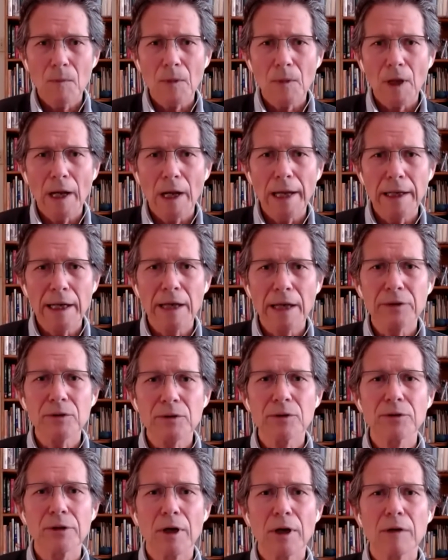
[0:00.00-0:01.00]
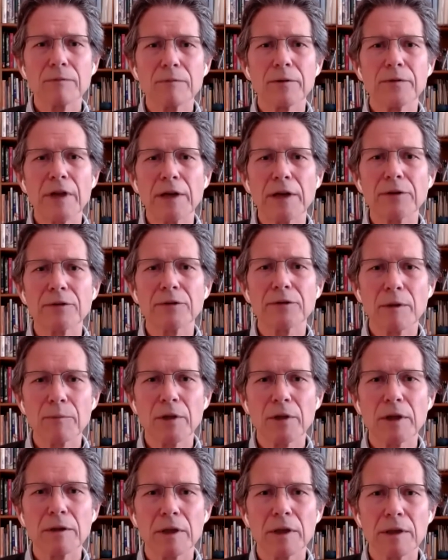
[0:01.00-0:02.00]
And ask yourself if that's
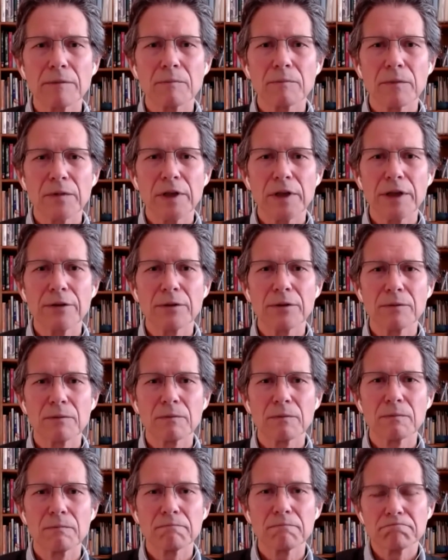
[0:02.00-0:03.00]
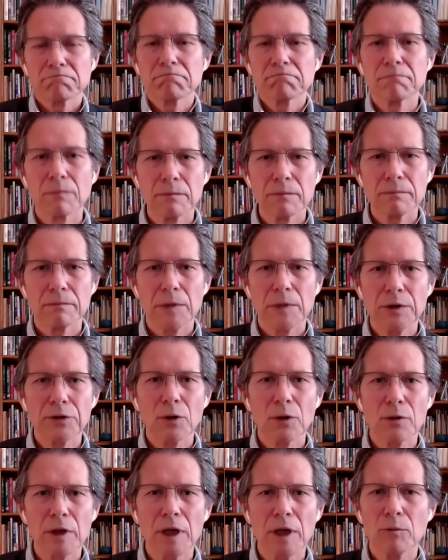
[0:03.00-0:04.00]
something that is
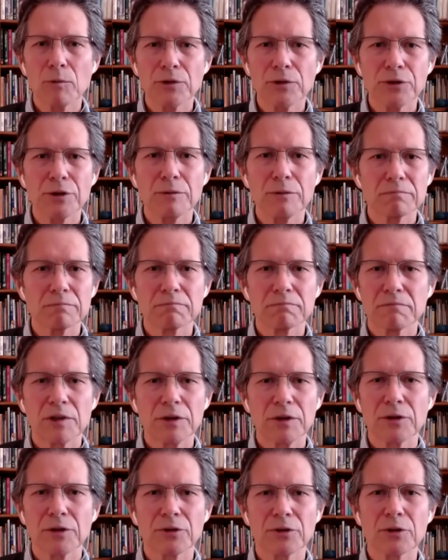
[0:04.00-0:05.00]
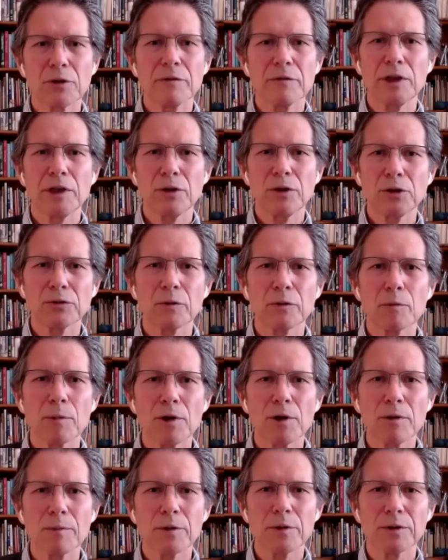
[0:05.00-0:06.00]
okay. Does it serve any useful
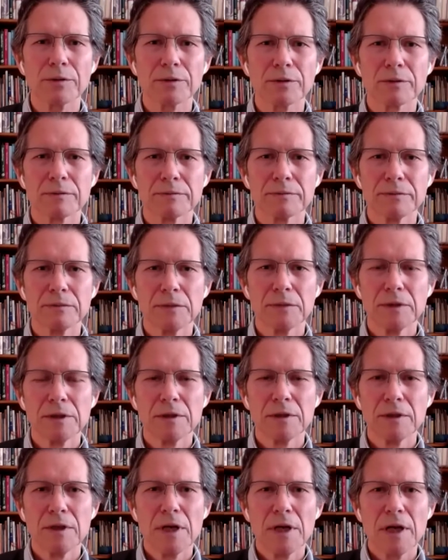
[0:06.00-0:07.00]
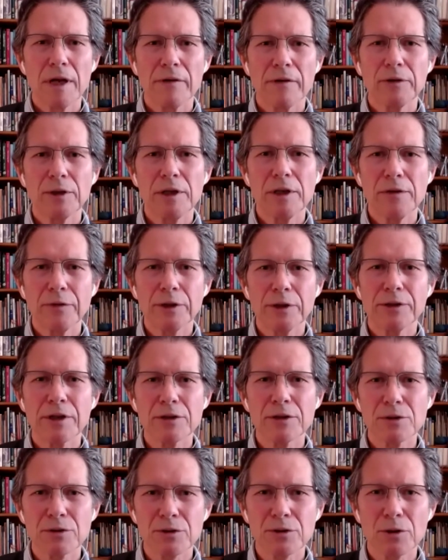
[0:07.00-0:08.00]
purpose? If it
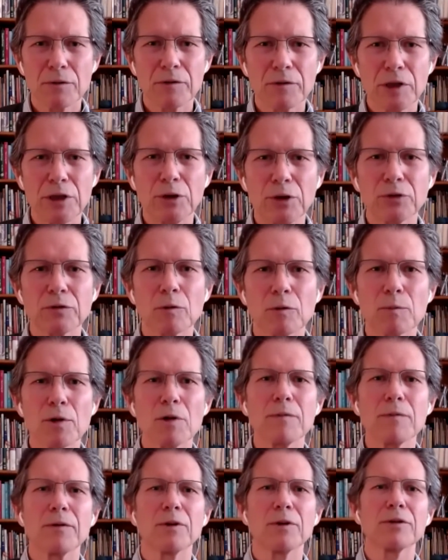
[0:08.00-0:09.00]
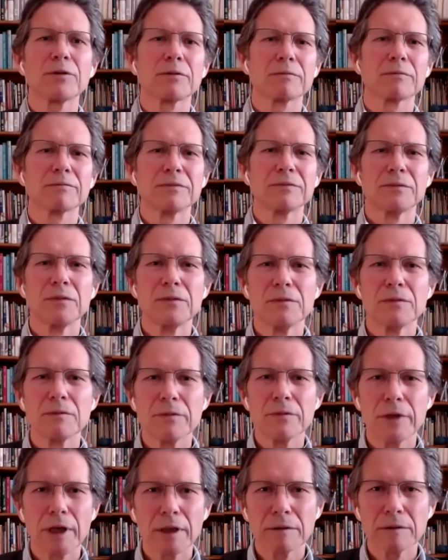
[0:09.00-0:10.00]
doesn't serve any useful purpose,
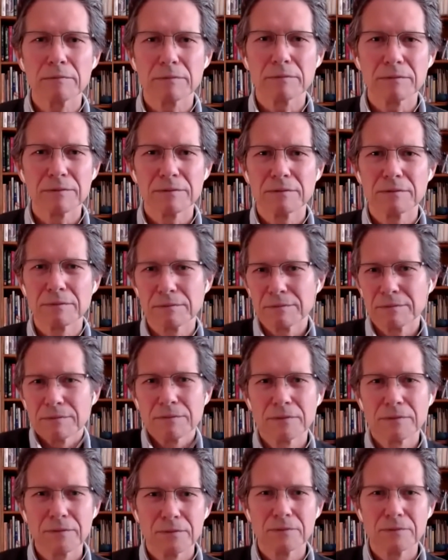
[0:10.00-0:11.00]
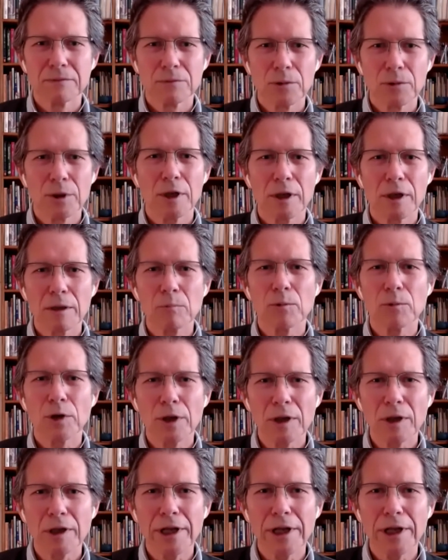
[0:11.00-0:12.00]
then we're gonna
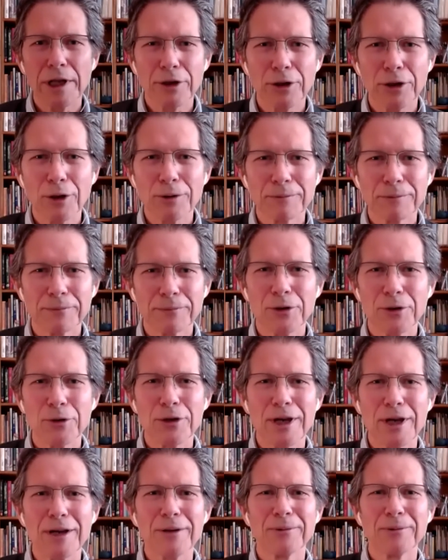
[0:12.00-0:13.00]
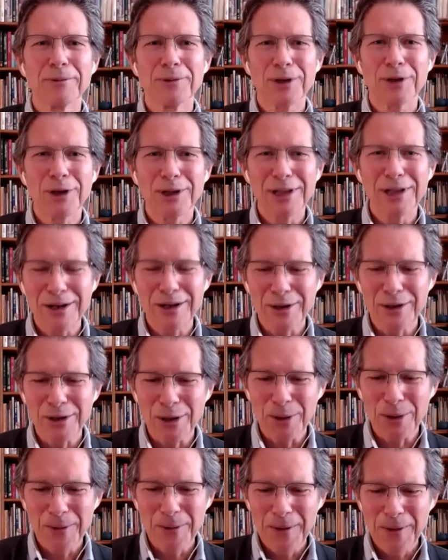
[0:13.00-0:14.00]
let it go. Okay, we're gonna let it go.